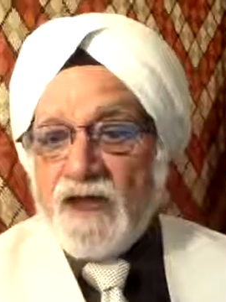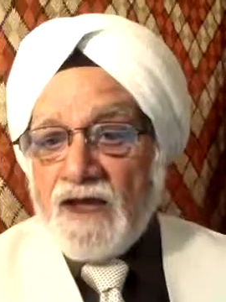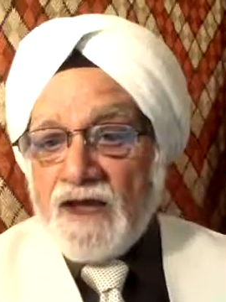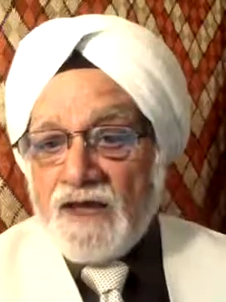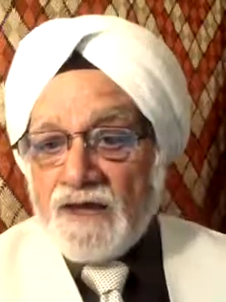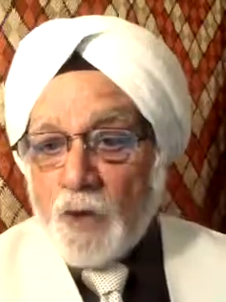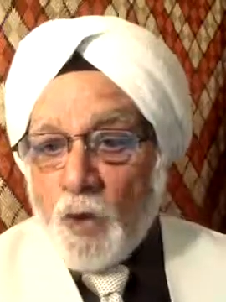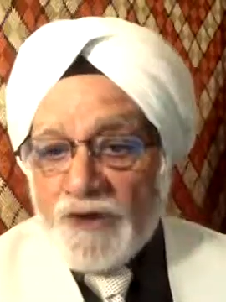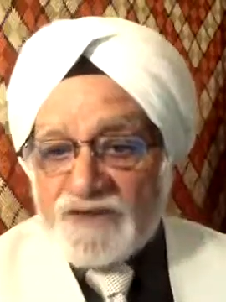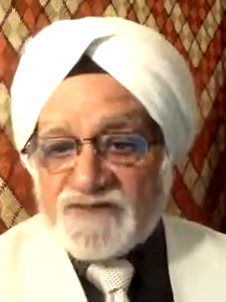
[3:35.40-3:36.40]
an
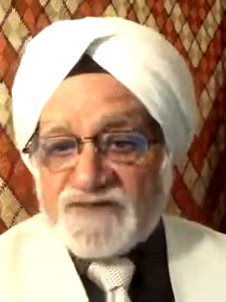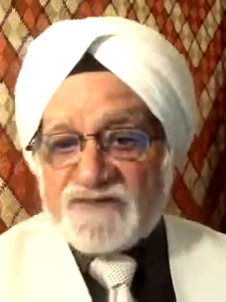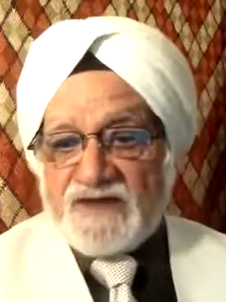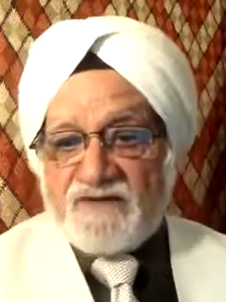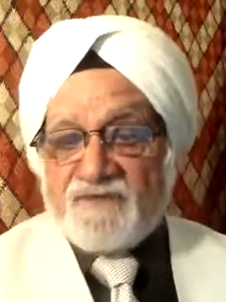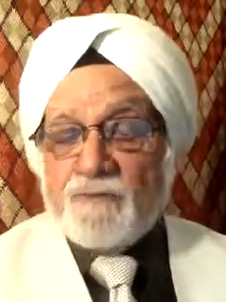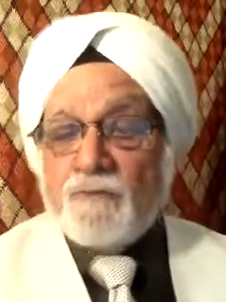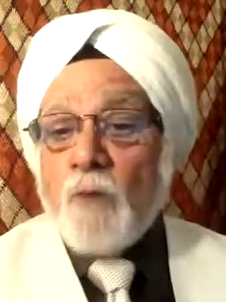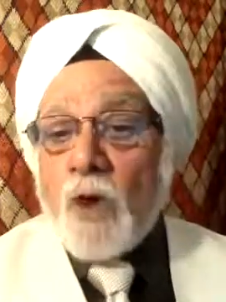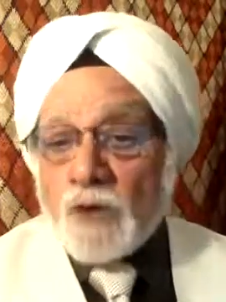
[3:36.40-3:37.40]
oasis of
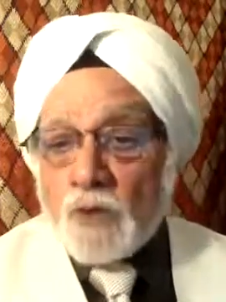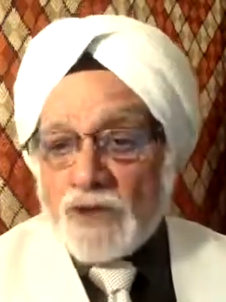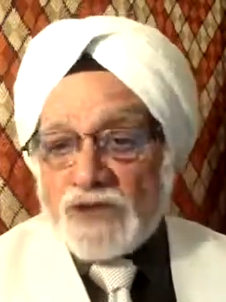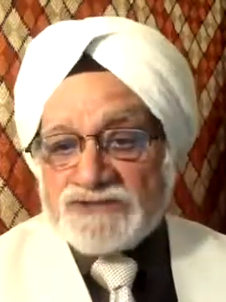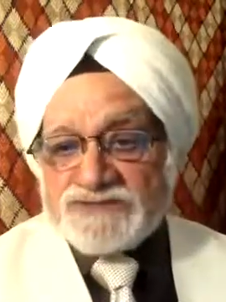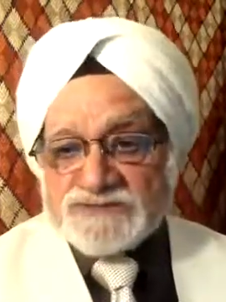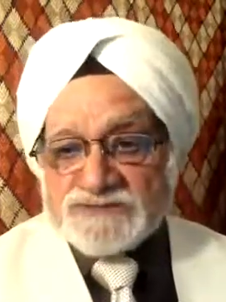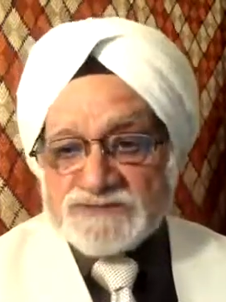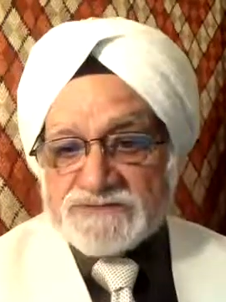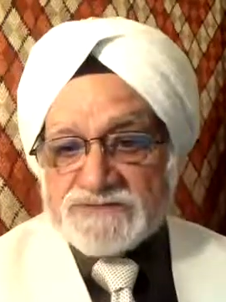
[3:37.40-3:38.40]

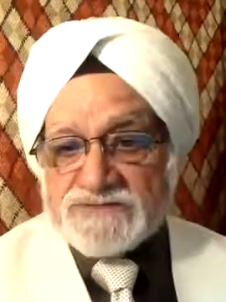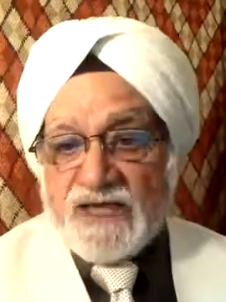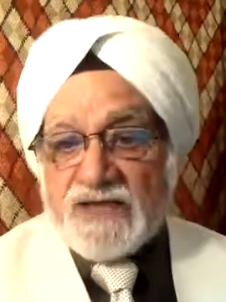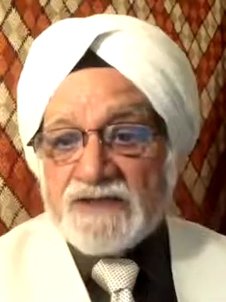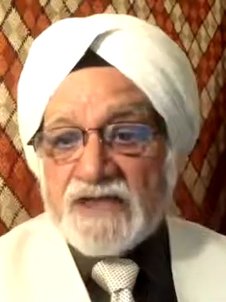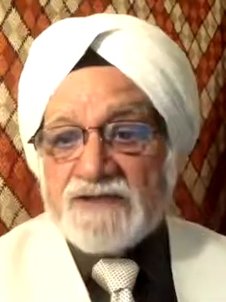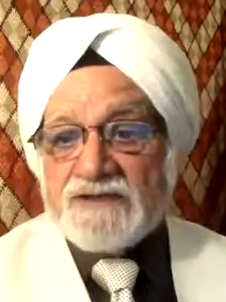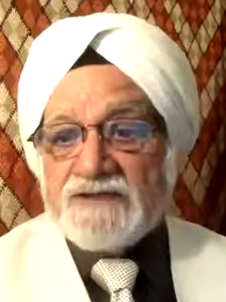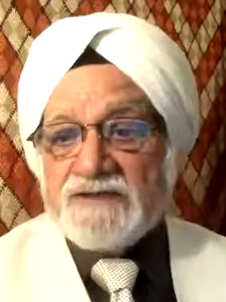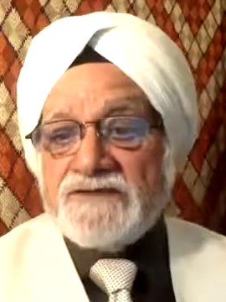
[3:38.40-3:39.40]
monoculture in the
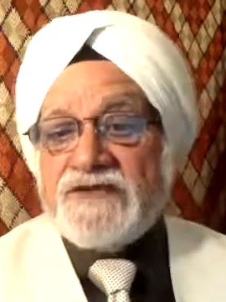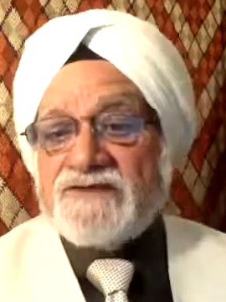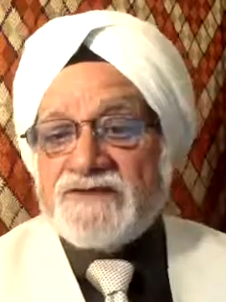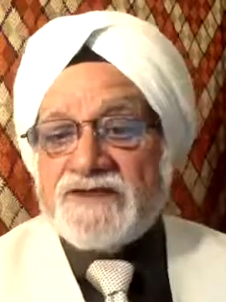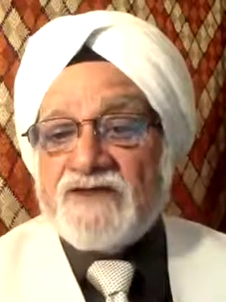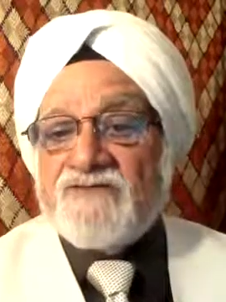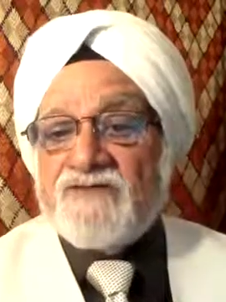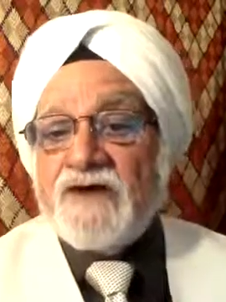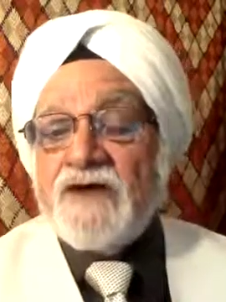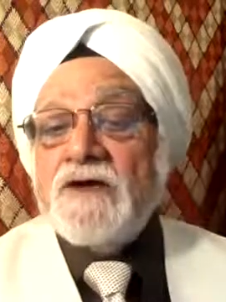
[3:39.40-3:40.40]
desert
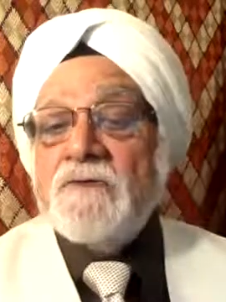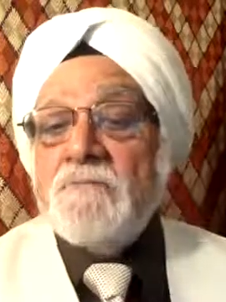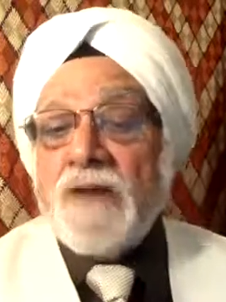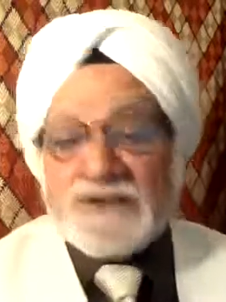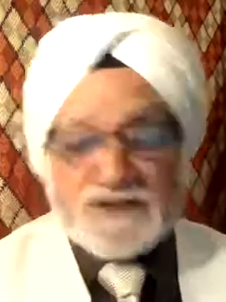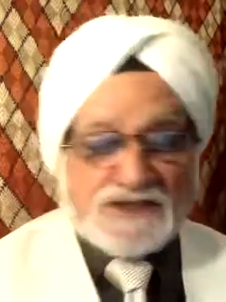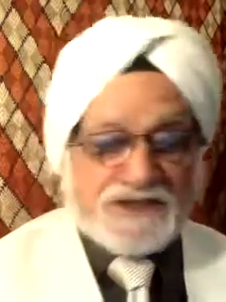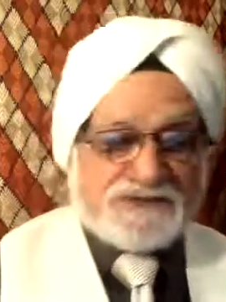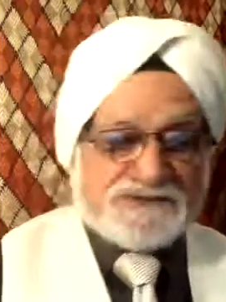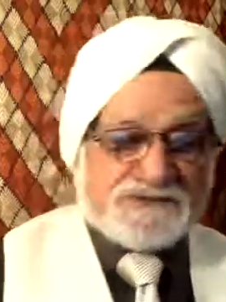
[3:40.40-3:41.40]
of
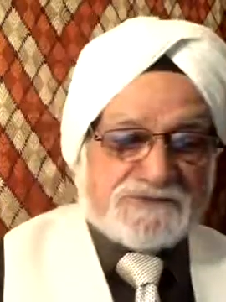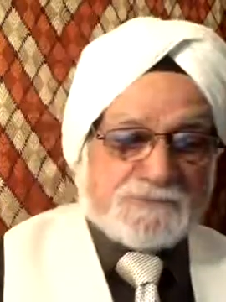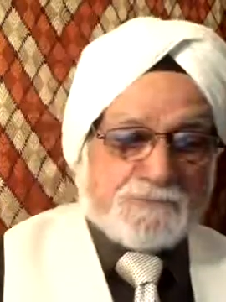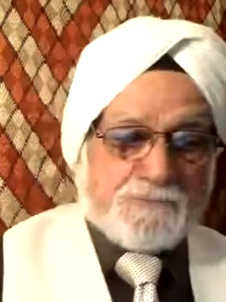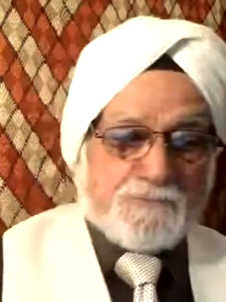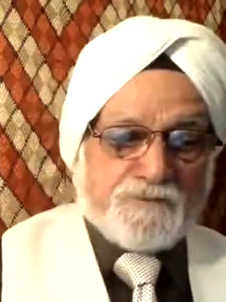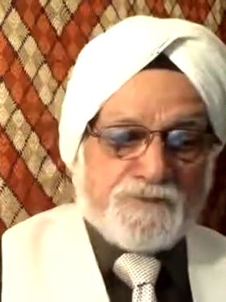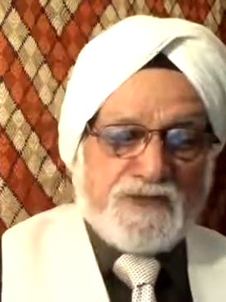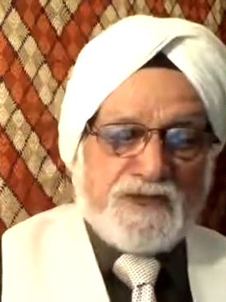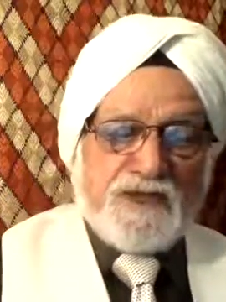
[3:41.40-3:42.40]
multiculture.
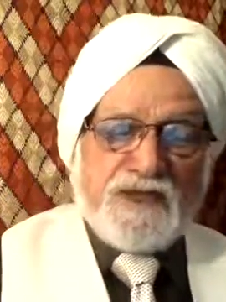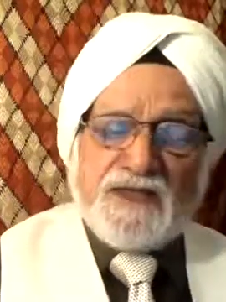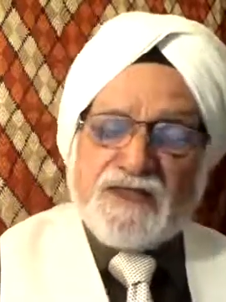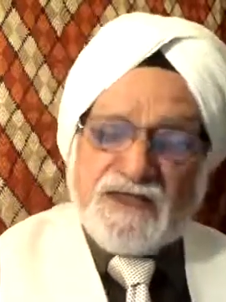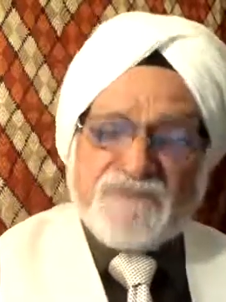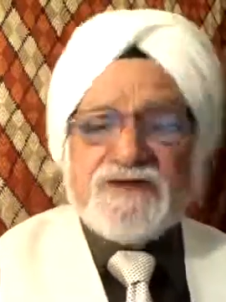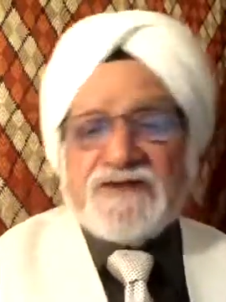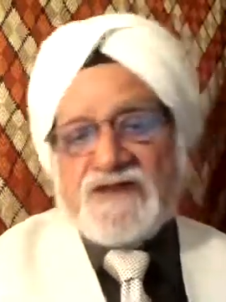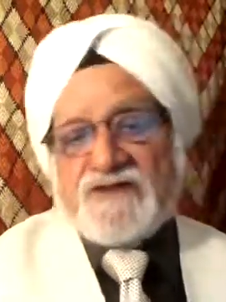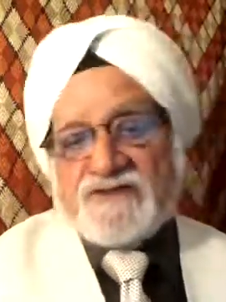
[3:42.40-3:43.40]
Given
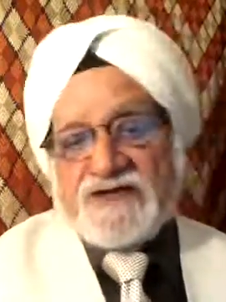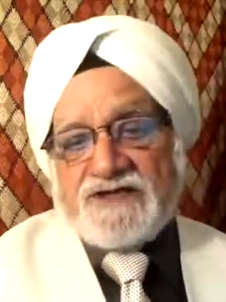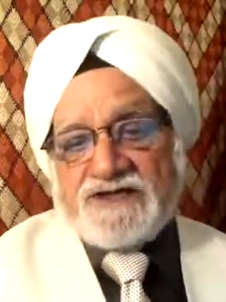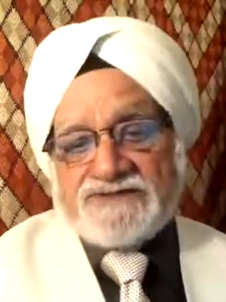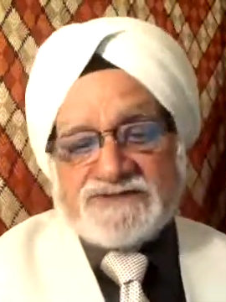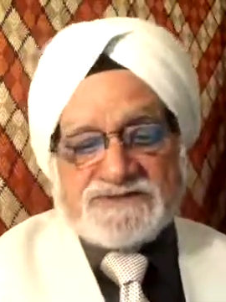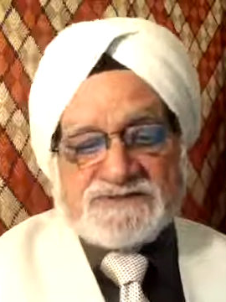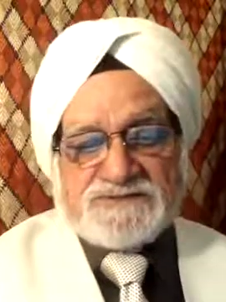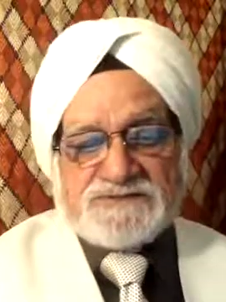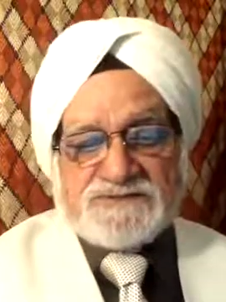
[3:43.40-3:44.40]
these conditions,